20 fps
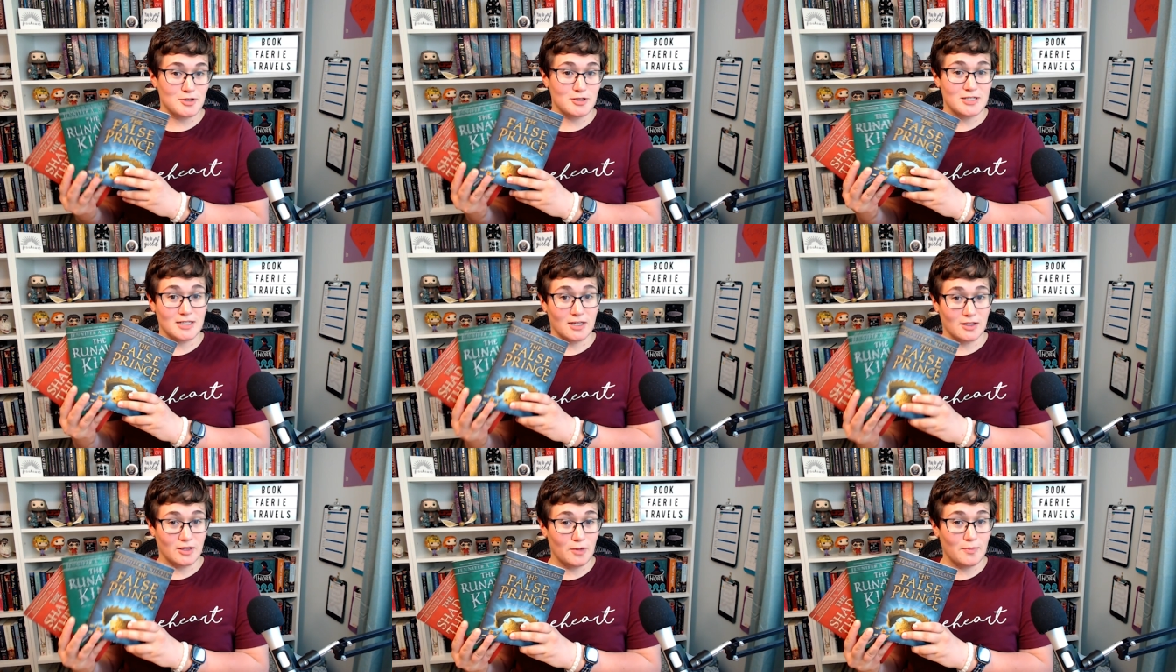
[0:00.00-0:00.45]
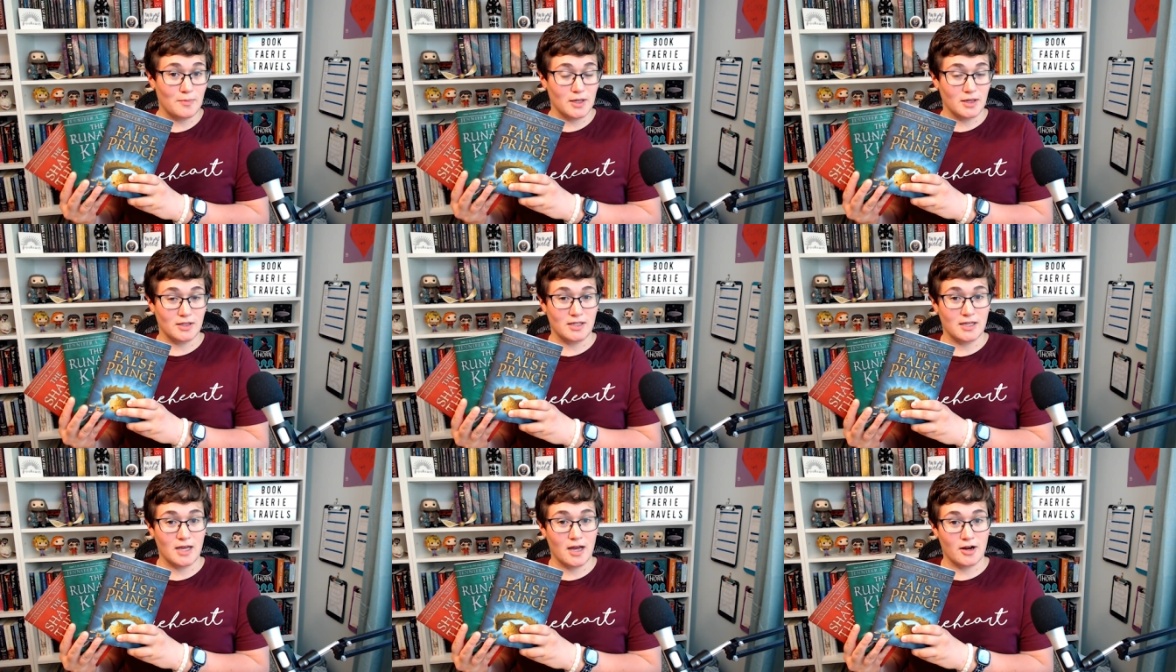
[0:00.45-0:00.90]
So this is a little
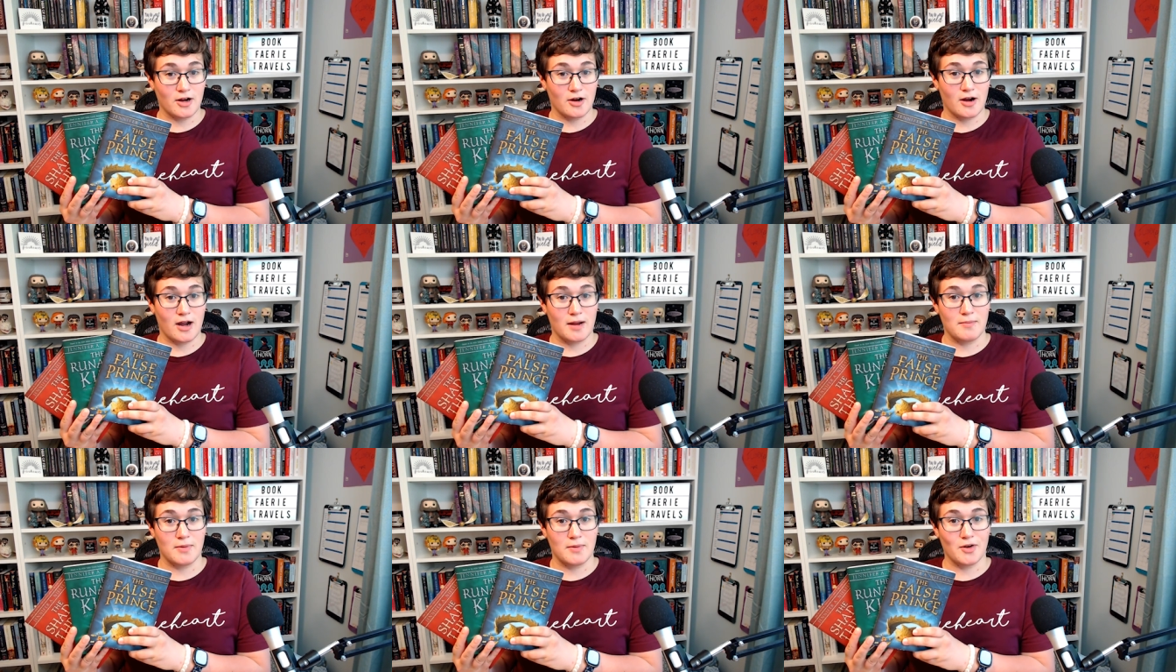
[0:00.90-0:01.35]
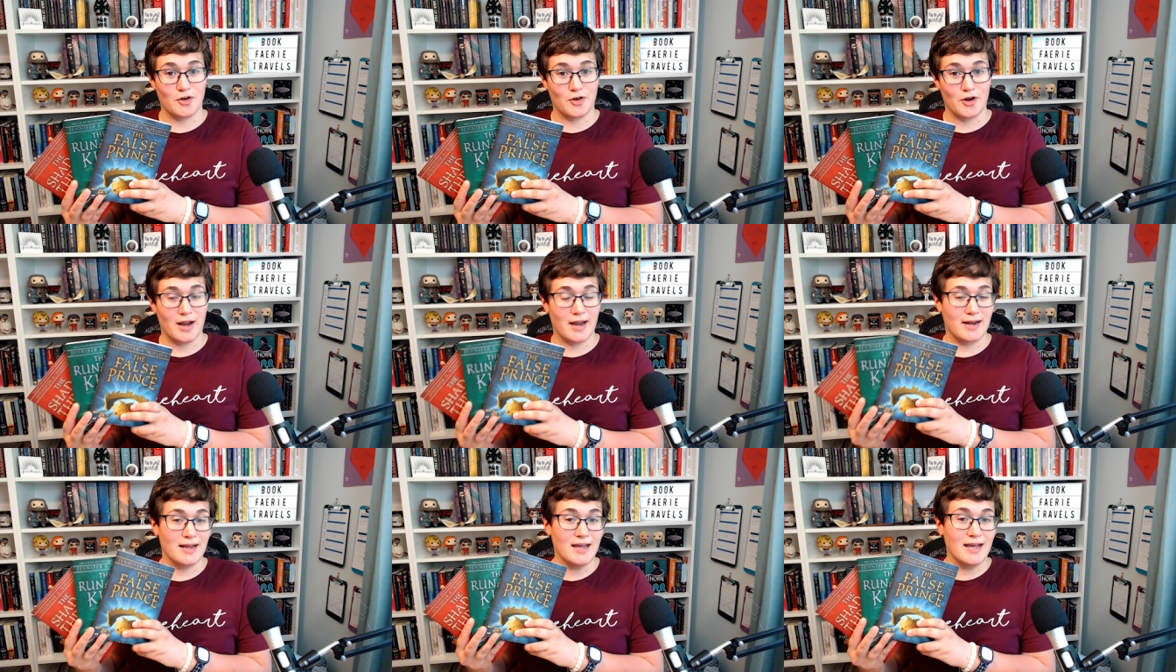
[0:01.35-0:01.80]
bit younger on middle
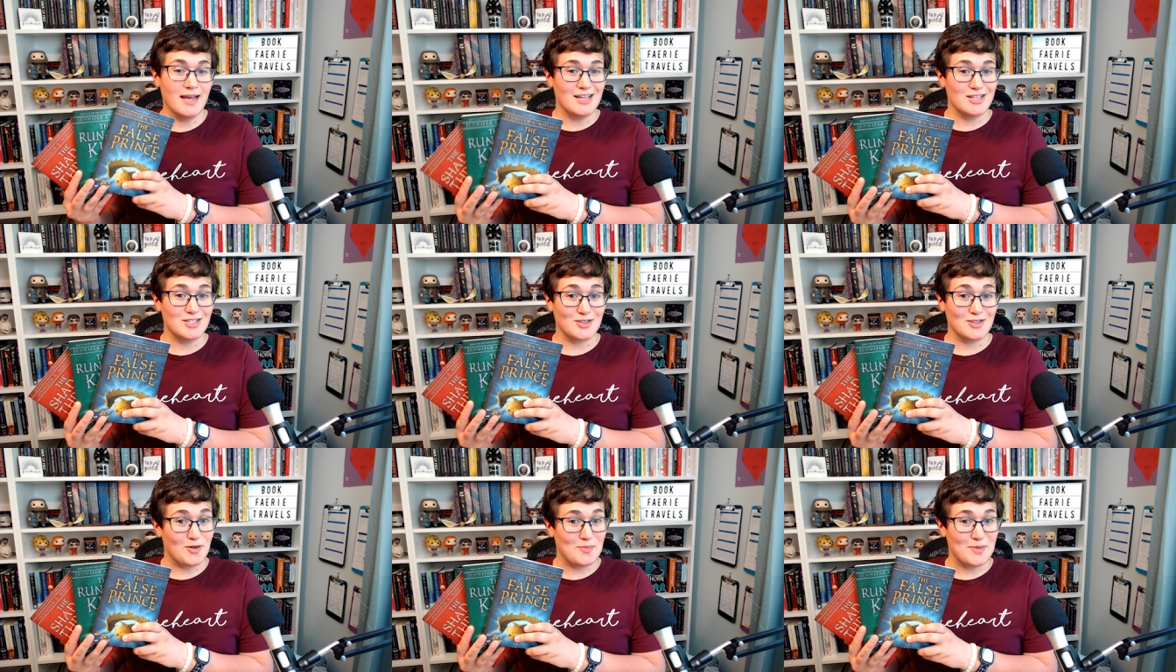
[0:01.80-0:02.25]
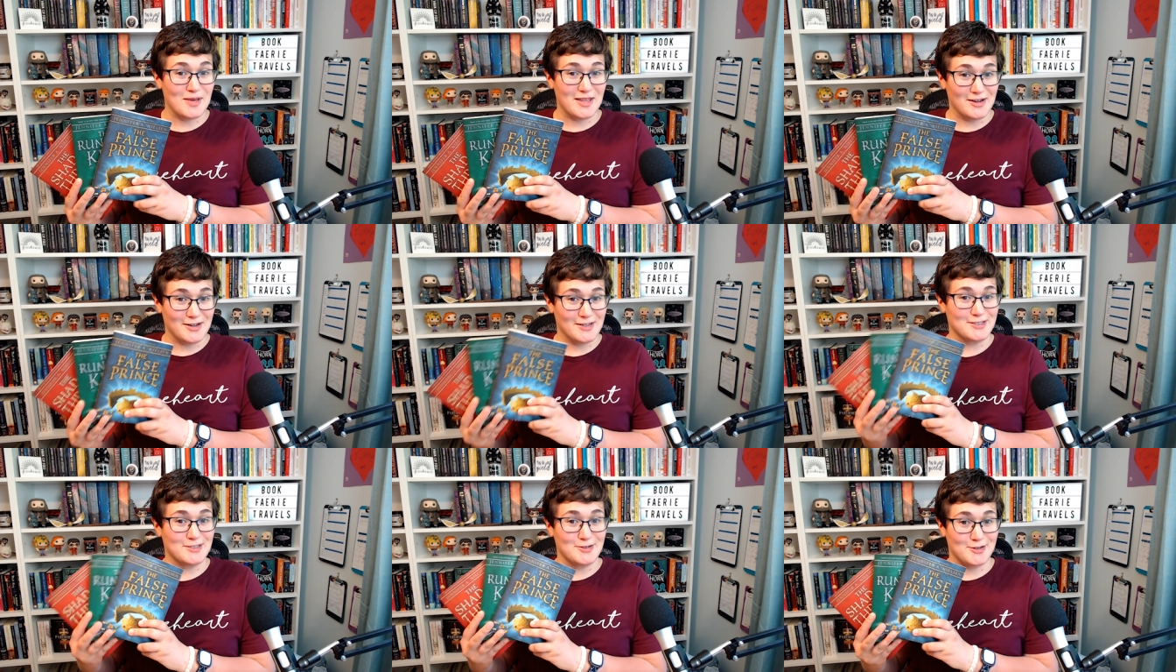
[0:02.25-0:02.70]
grade, so we'll be
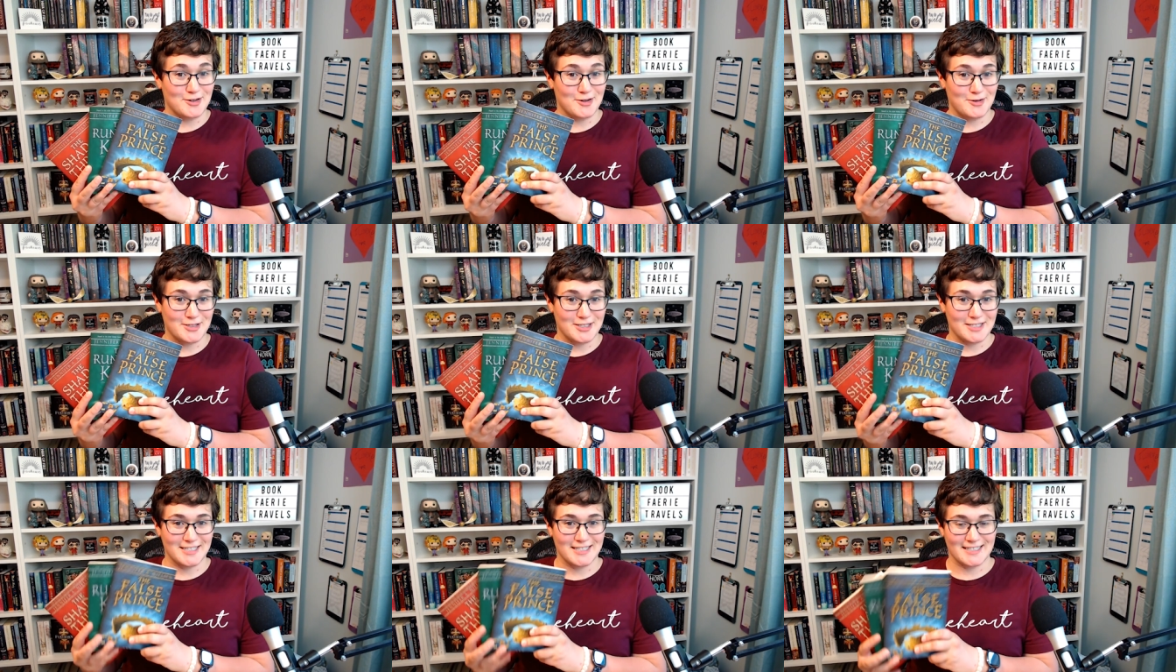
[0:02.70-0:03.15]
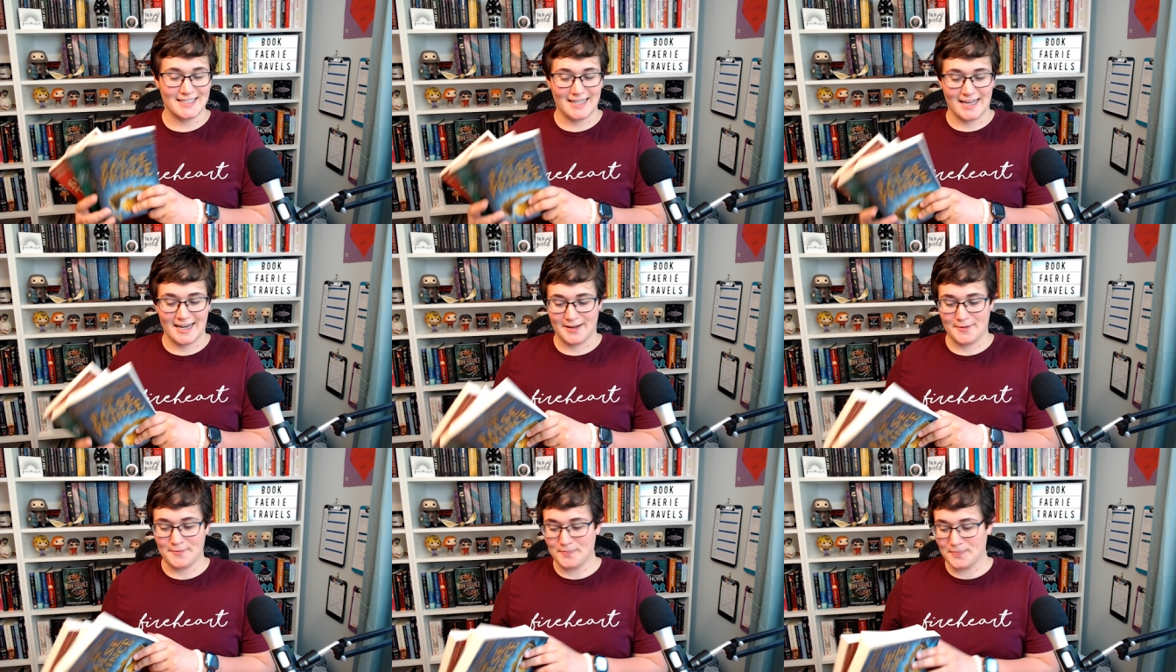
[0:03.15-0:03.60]
there sooner, which is
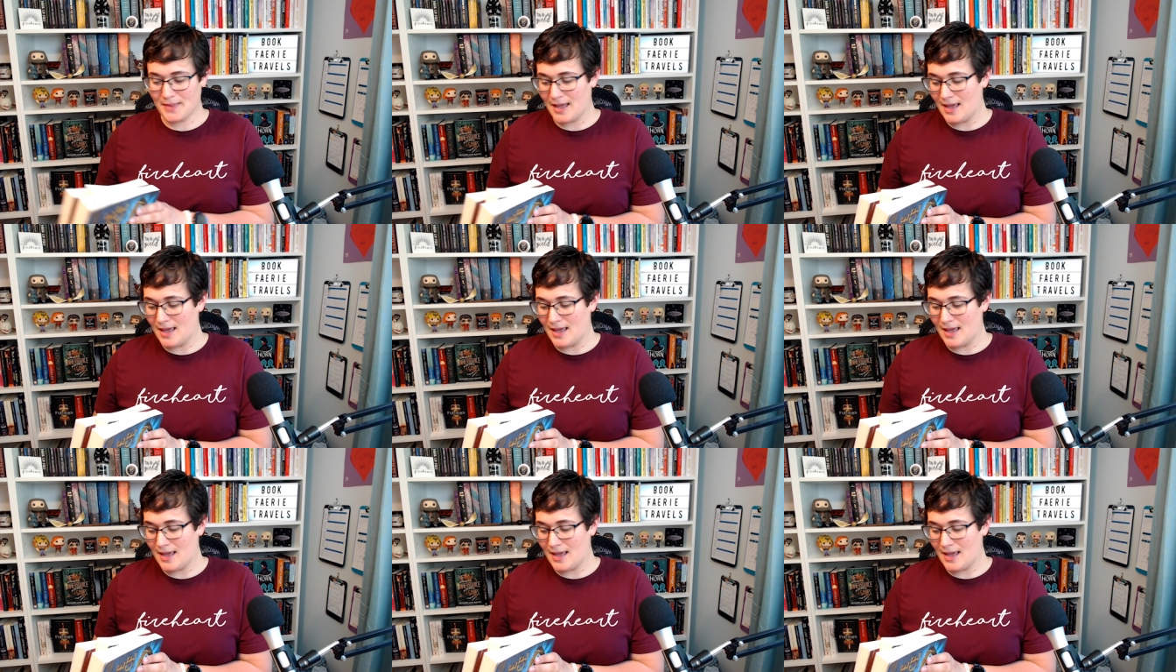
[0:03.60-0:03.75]
exciting.